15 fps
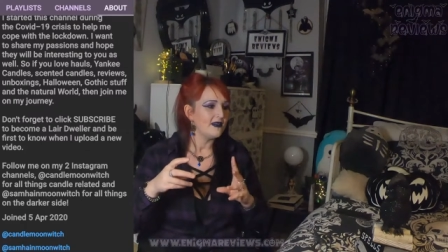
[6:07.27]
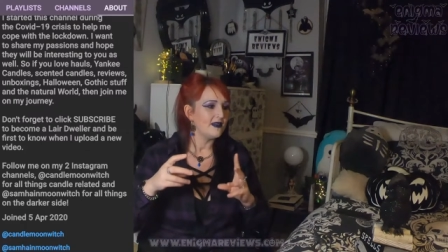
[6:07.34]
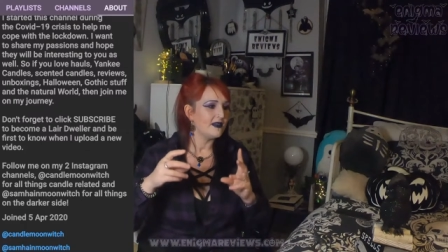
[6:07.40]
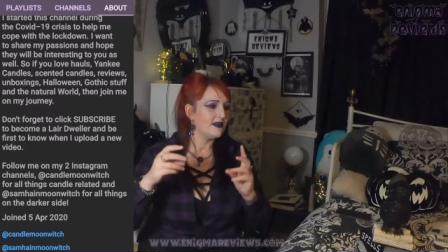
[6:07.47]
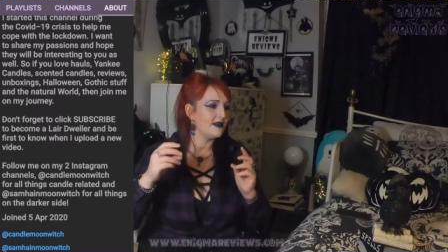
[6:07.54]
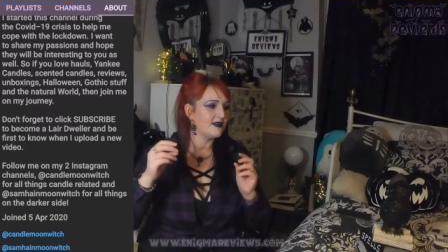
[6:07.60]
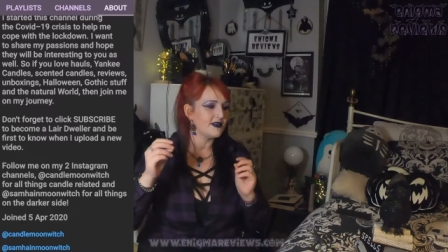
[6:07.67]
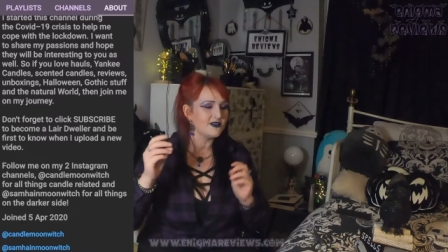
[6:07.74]

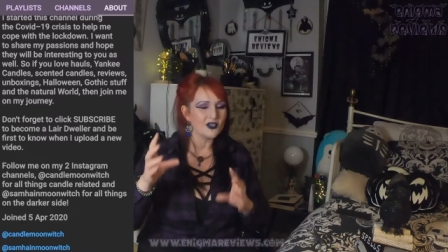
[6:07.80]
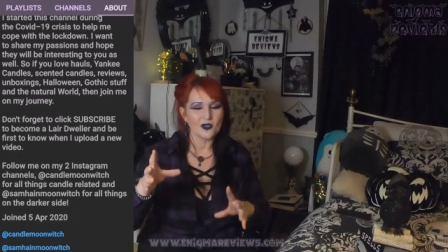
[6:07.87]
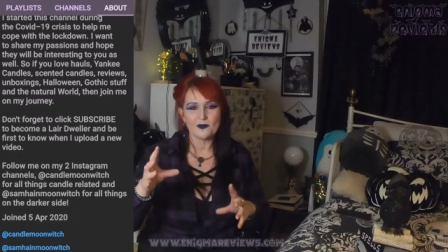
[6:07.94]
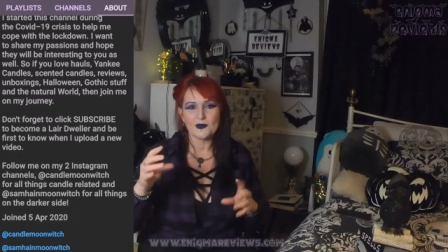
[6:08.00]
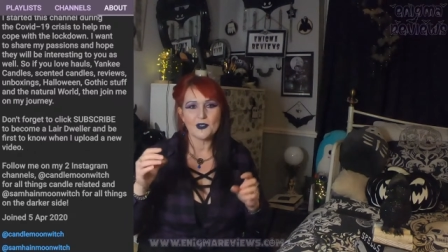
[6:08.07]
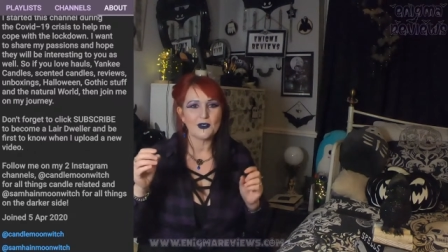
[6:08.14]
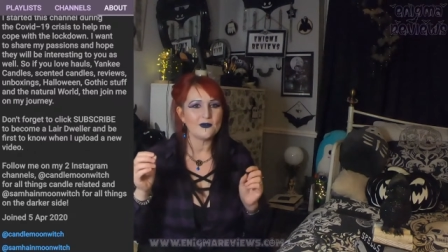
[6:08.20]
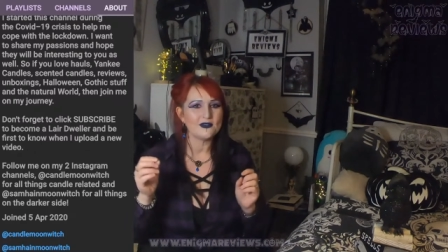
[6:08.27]
the
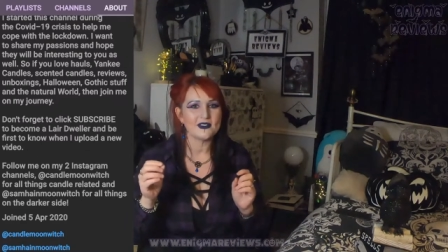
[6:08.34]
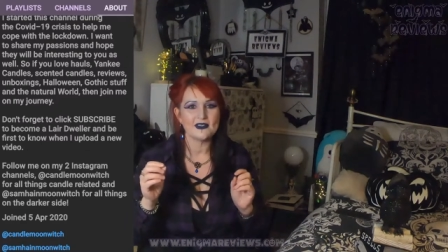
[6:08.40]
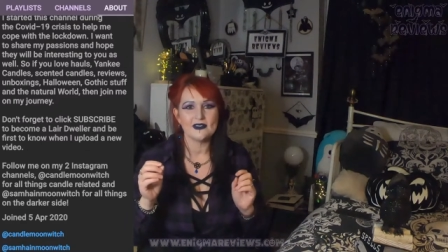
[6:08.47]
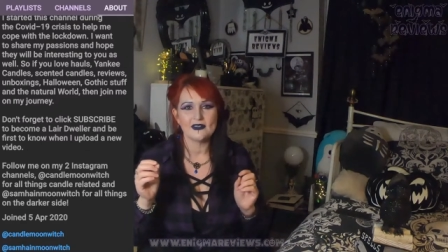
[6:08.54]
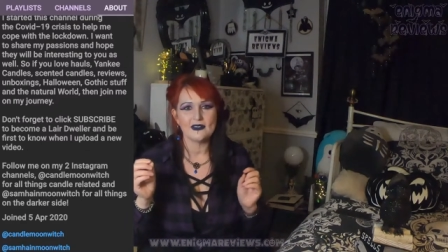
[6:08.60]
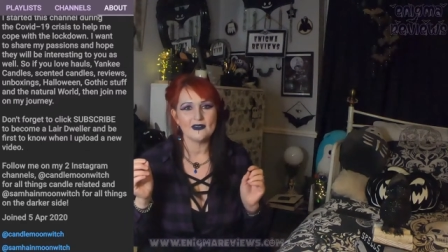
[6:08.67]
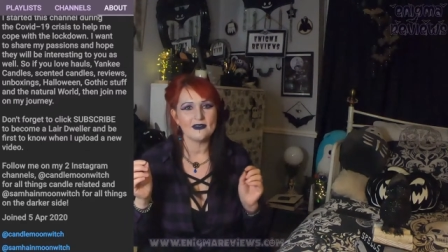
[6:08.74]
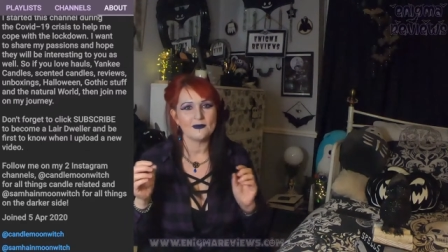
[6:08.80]
top notes
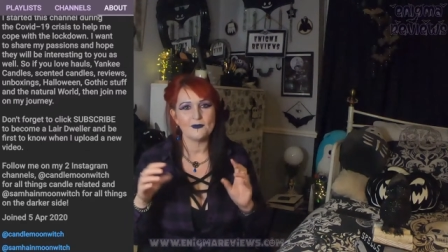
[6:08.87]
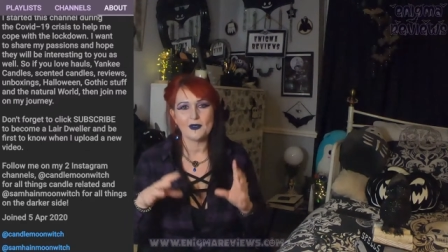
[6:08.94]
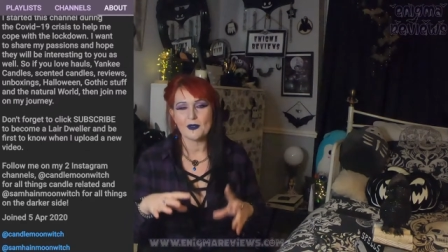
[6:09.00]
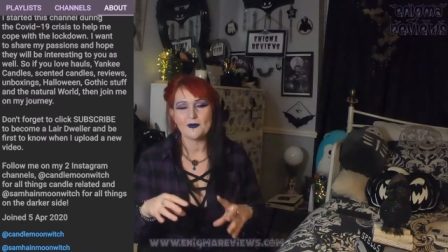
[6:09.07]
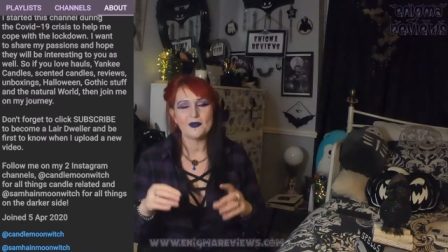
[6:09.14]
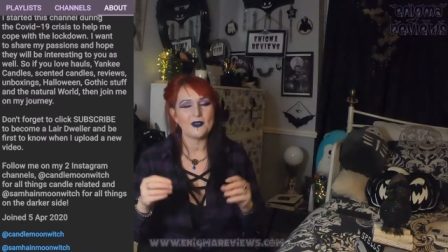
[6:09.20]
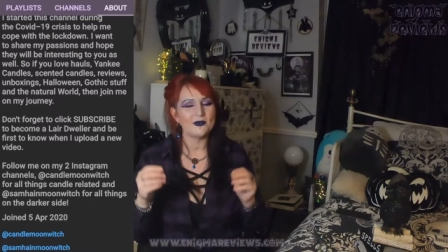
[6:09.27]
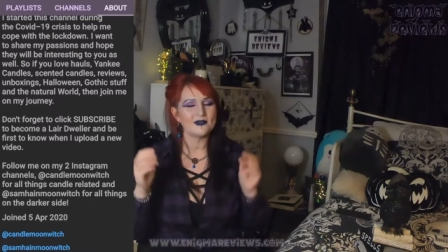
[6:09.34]
and the
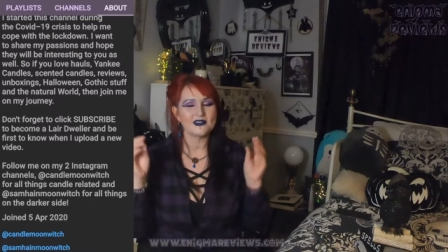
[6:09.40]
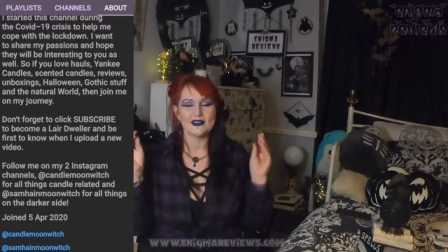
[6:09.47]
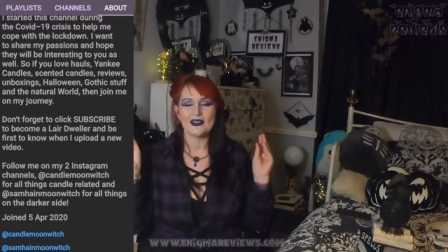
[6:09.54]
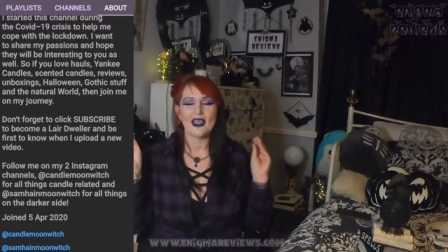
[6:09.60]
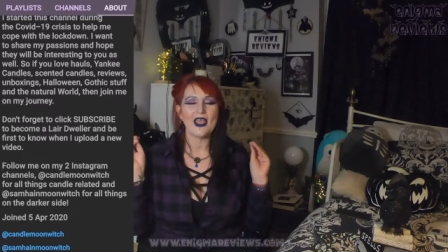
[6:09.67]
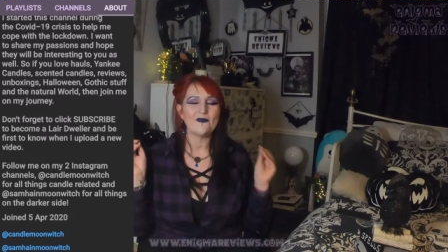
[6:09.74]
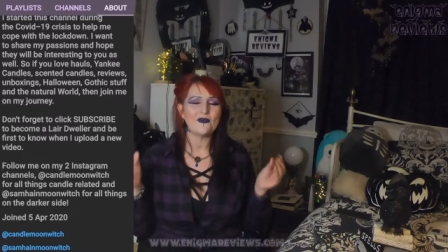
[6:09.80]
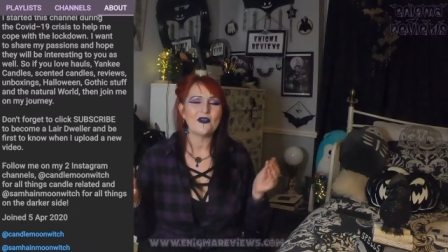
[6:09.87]
bottom notes
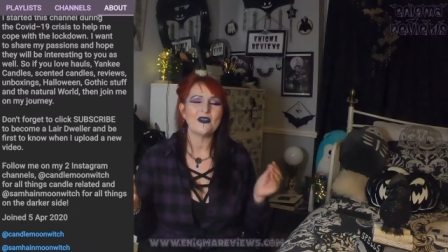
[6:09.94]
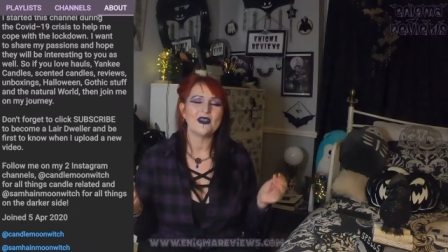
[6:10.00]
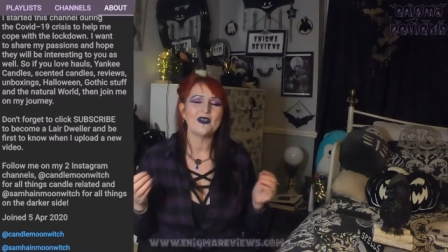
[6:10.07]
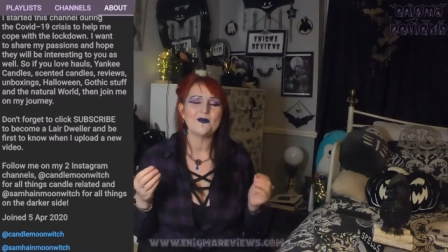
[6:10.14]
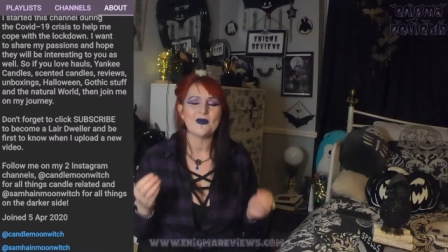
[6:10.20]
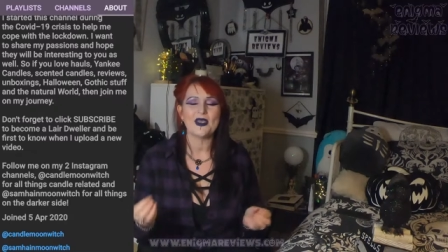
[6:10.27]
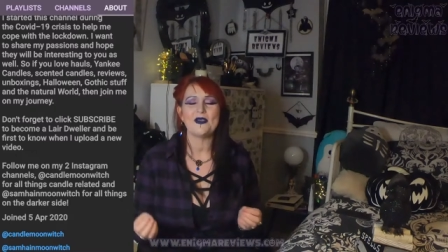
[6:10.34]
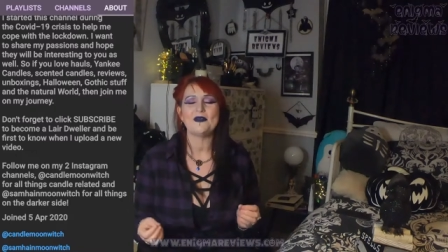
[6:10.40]
and
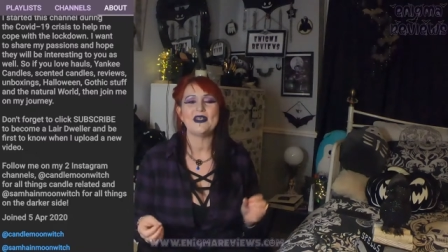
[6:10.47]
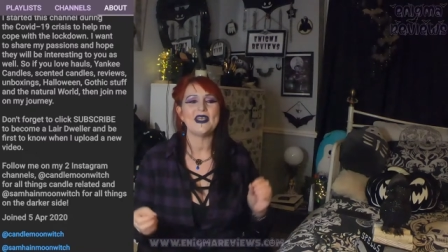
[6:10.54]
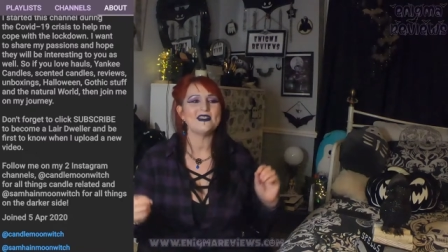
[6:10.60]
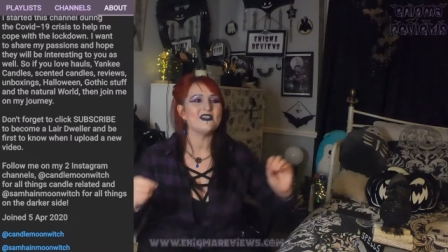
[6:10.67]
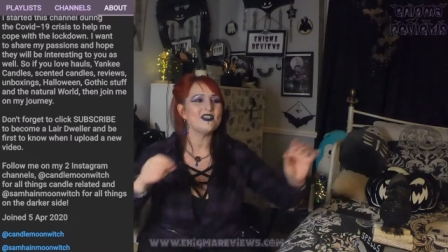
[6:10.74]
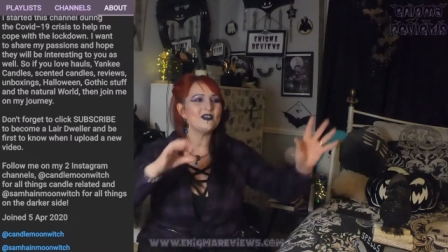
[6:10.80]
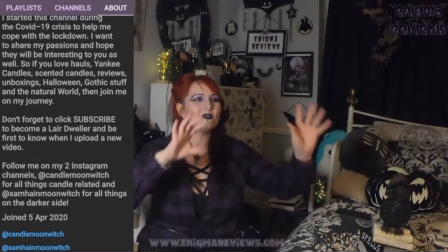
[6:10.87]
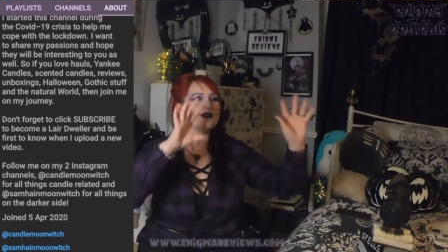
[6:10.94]
everything about it,
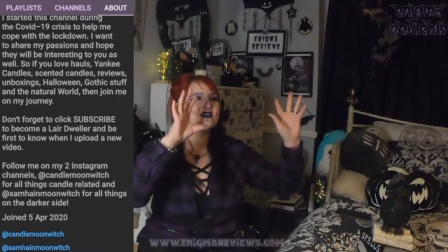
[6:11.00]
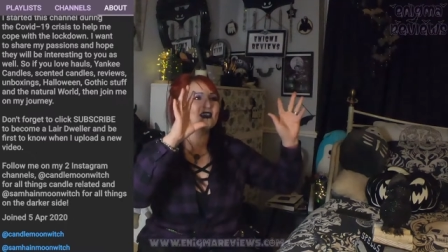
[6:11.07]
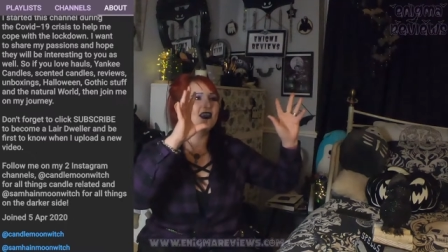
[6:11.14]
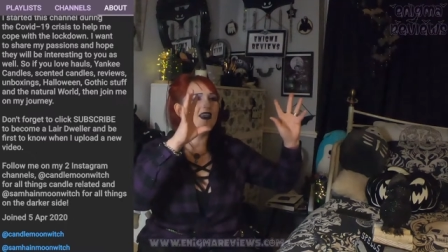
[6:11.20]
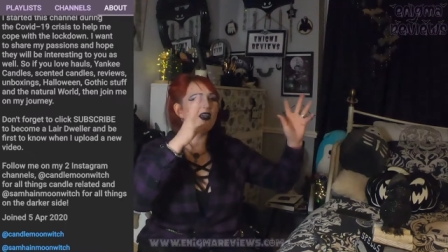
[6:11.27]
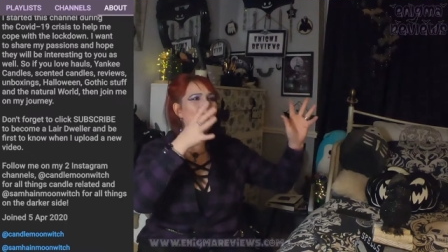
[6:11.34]
and she does